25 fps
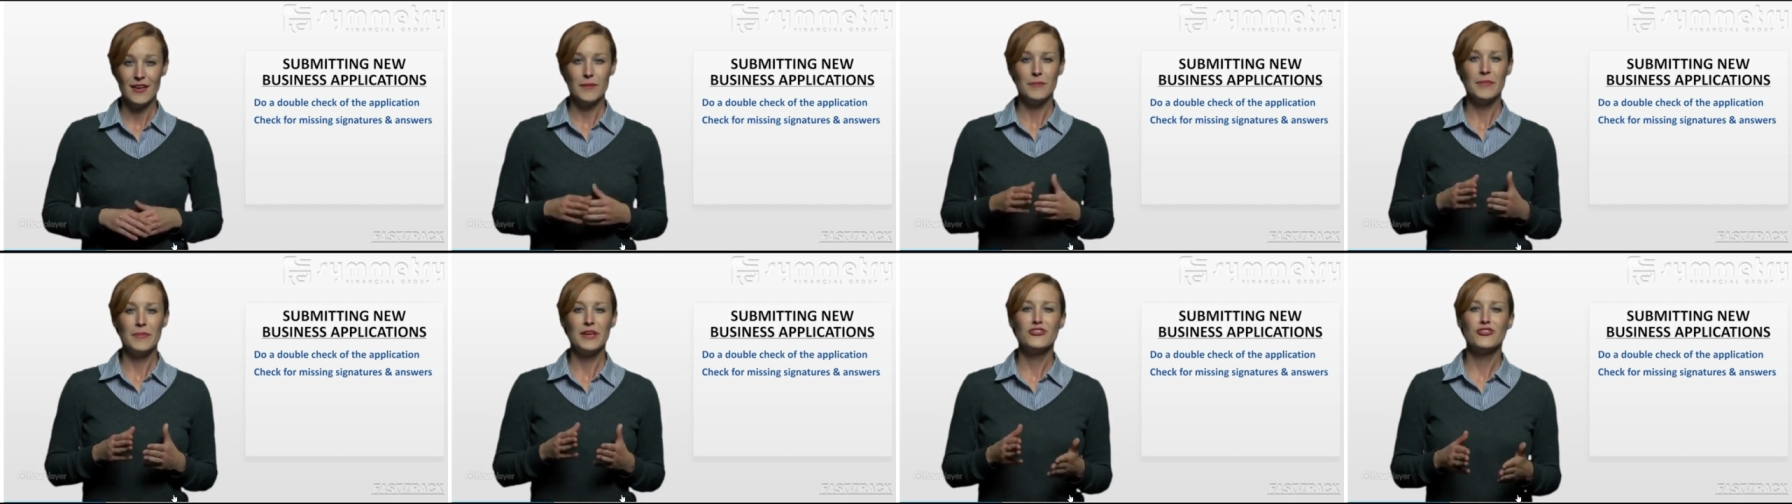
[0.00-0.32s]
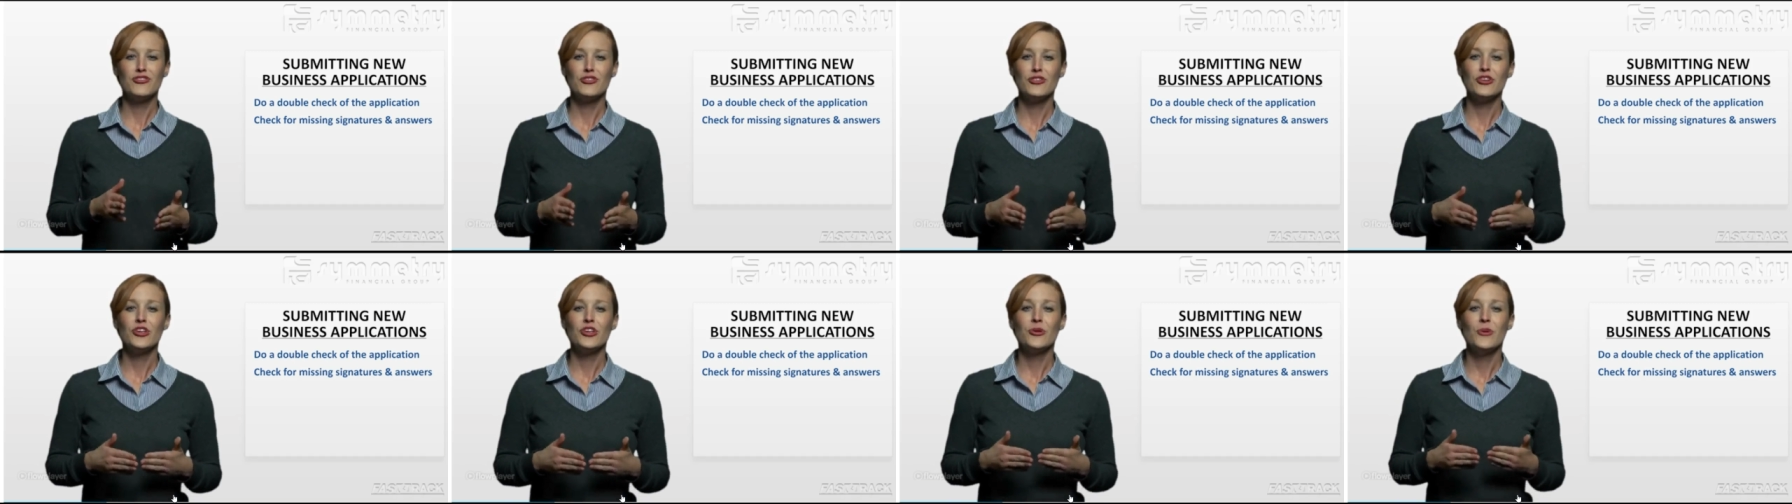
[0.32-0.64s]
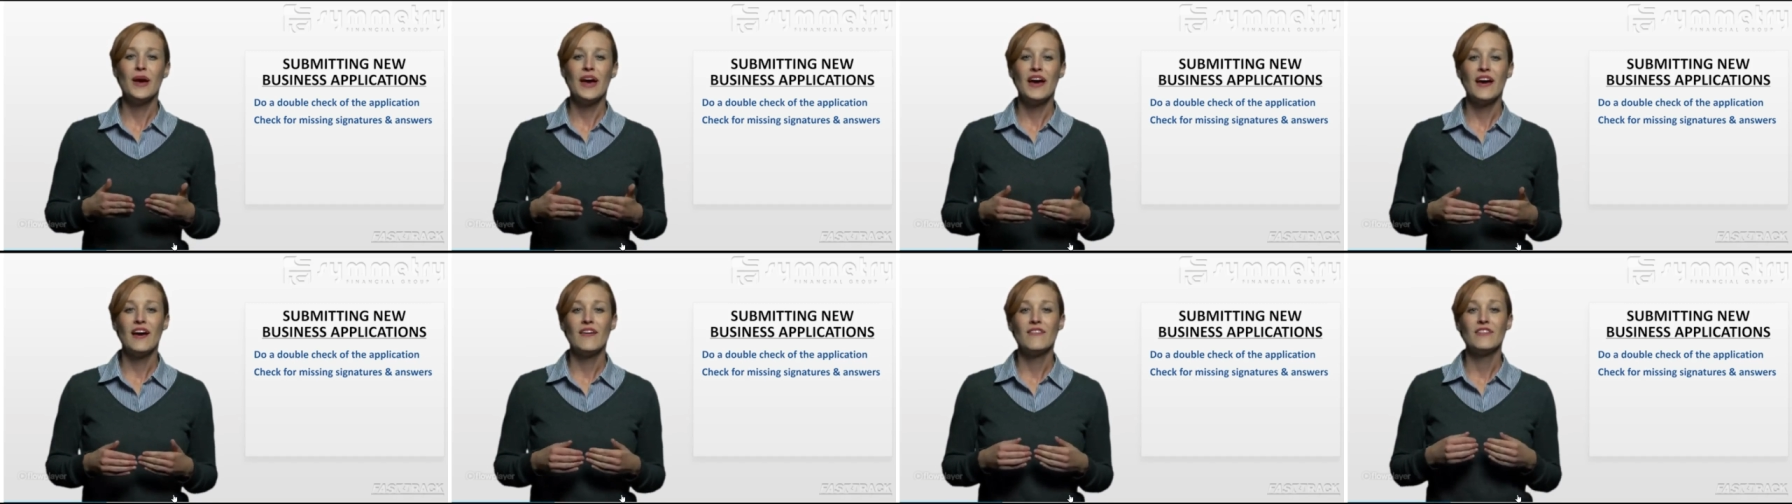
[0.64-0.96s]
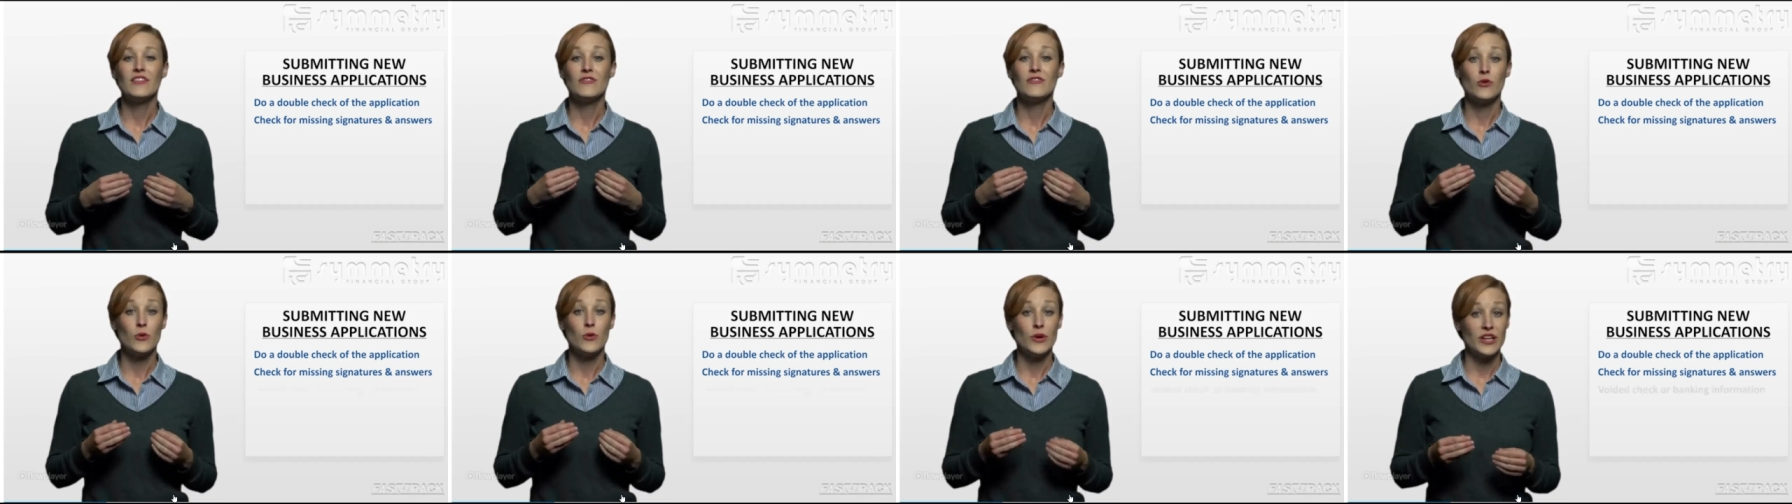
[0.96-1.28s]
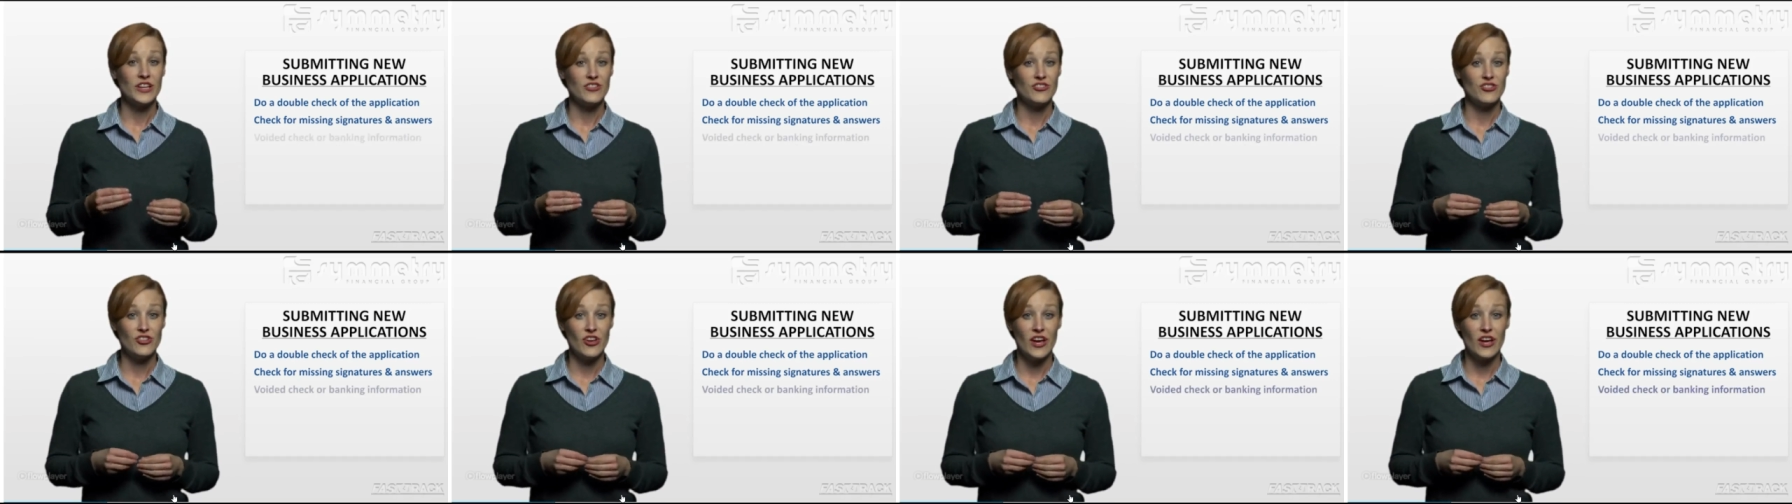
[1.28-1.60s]
Make sure you have the
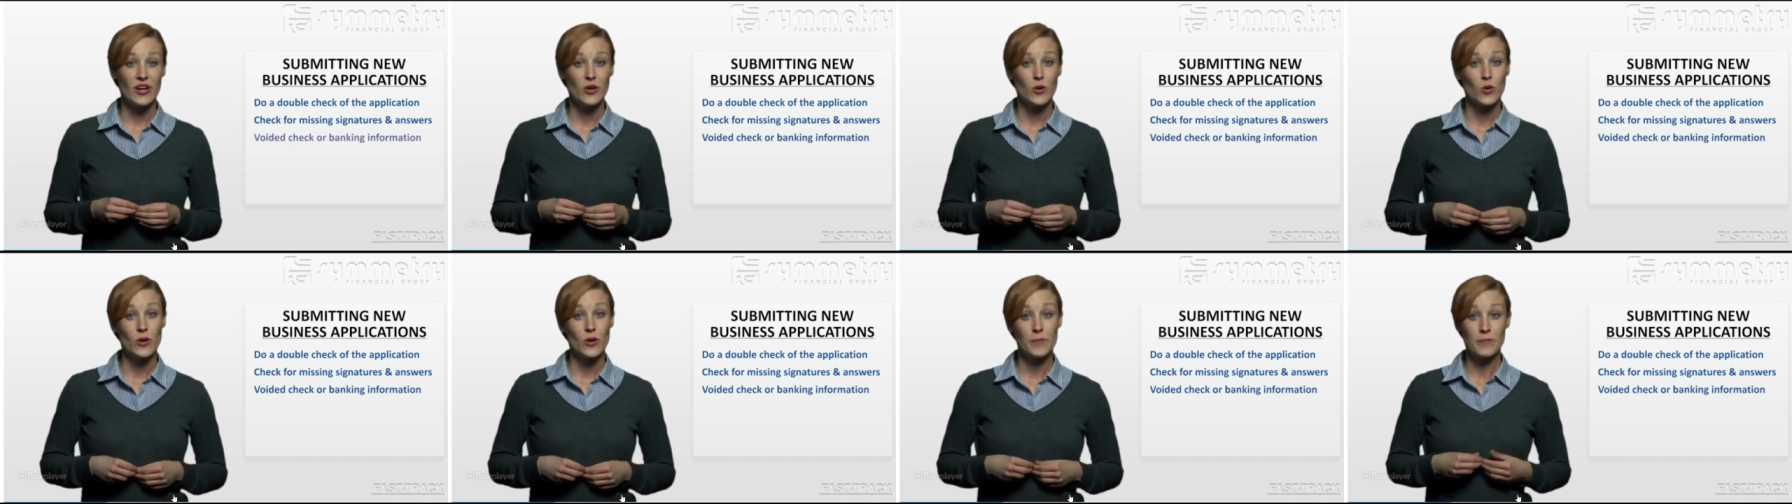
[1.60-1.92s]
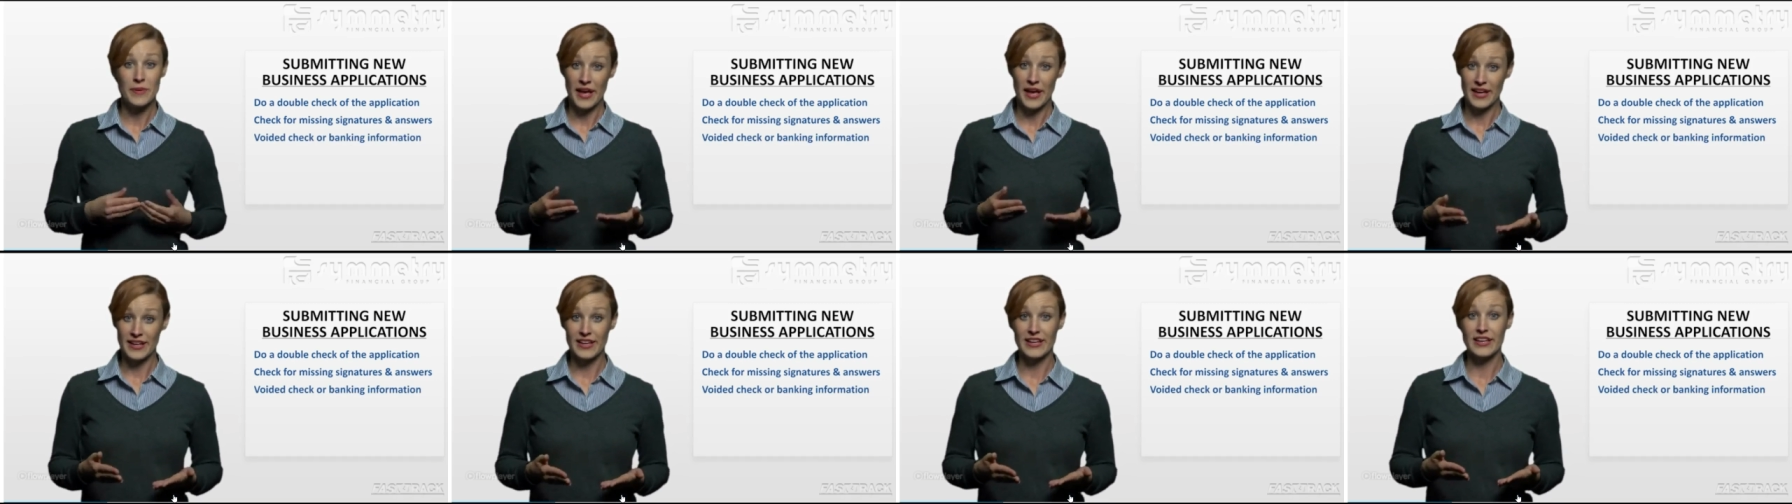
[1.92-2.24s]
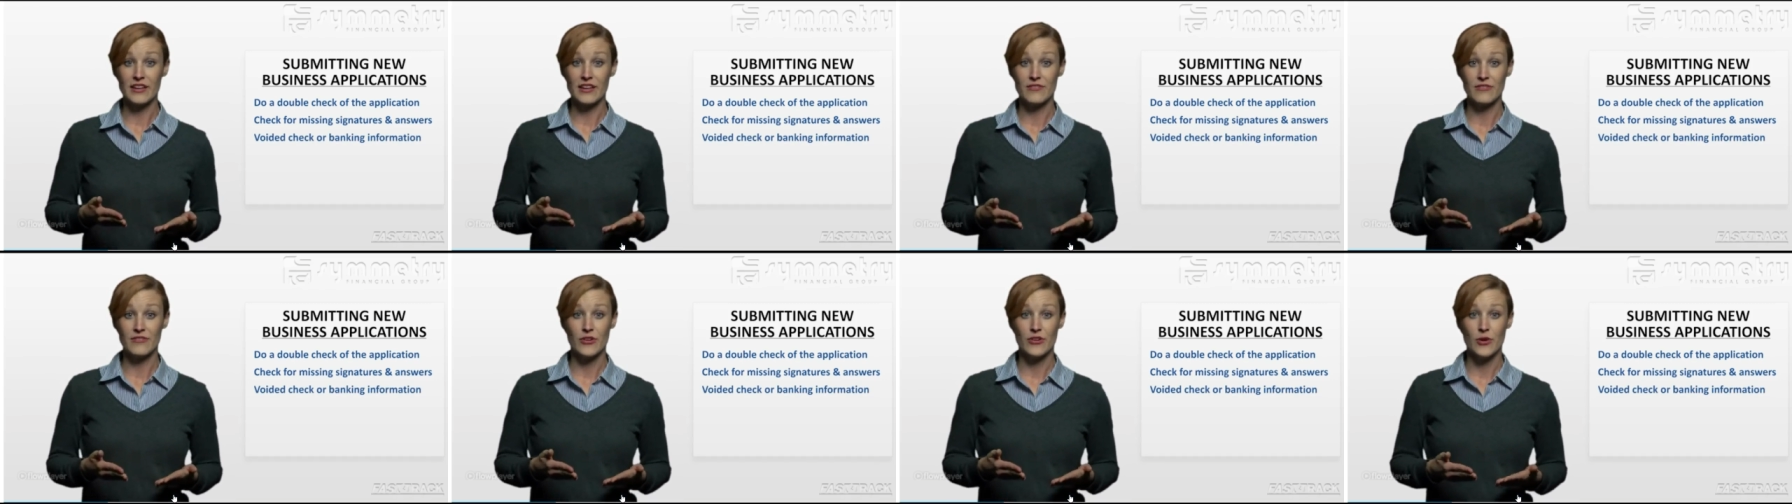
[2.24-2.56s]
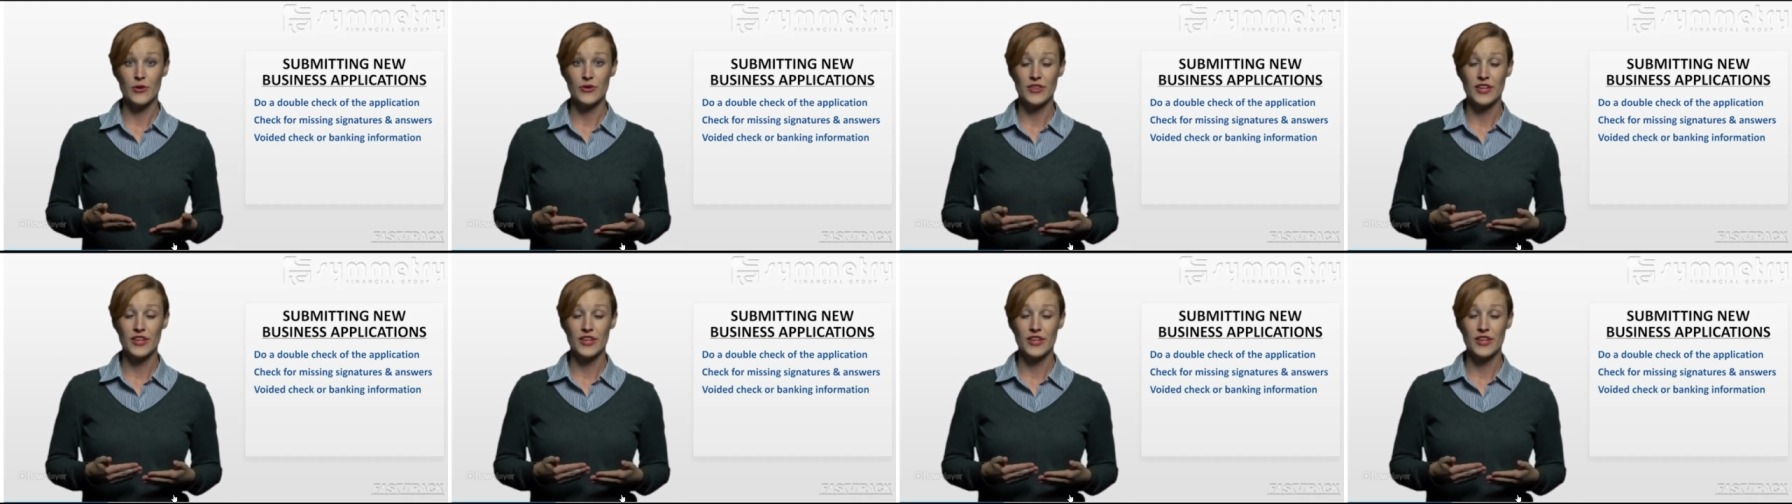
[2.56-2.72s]
voided check or banking info